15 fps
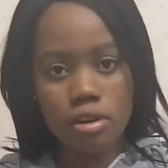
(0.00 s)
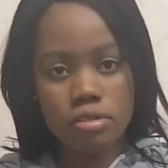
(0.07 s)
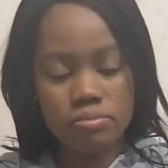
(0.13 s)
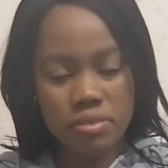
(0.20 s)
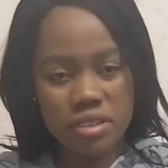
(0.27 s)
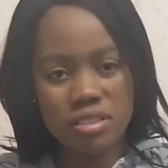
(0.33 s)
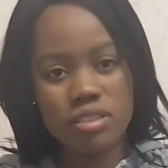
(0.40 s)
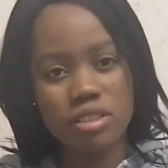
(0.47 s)
on
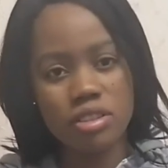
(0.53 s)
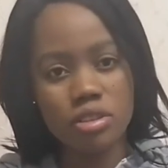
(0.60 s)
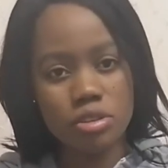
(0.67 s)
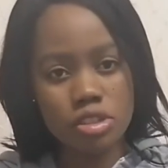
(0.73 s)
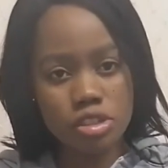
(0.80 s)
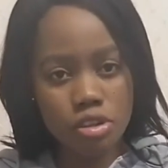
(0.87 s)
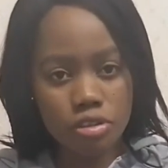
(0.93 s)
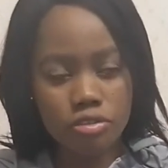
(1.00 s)
building
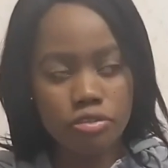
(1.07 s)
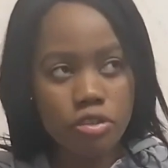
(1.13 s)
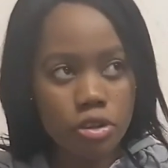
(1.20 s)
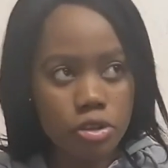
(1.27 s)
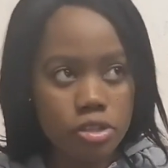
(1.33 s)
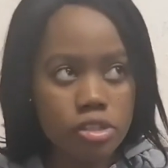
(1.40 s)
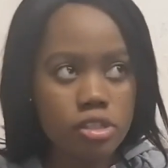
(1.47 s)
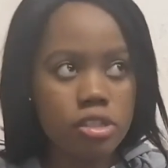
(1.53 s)
yourself
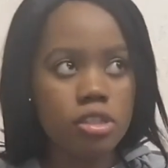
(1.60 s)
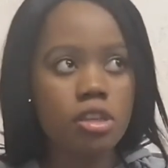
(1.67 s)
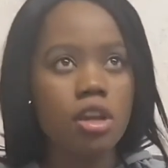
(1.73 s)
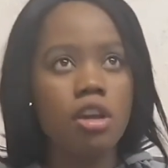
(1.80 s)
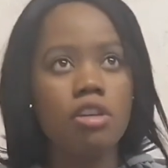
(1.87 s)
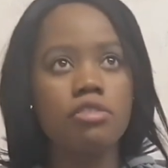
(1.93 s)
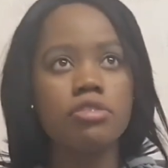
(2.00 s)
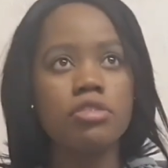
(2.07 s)
first,
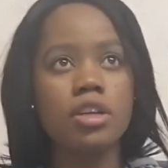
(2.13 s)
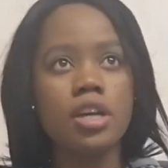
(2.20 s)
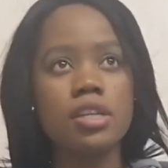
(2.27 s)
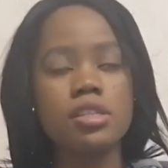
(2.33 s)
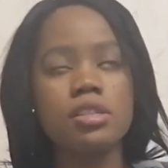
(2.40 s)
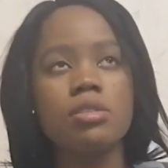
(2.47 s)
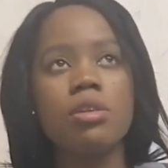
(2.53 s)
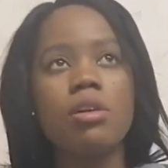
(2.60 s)

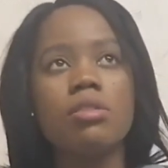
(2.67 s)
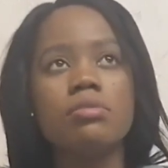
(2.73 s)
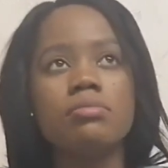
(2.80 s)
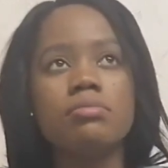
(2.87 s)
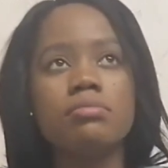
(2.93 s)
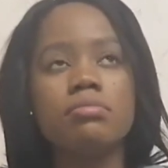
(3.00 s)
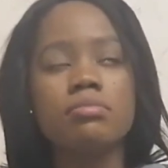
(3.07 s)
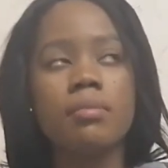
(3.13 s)
focusing
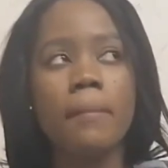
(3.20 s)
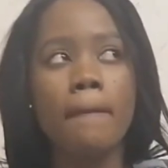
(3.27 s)
on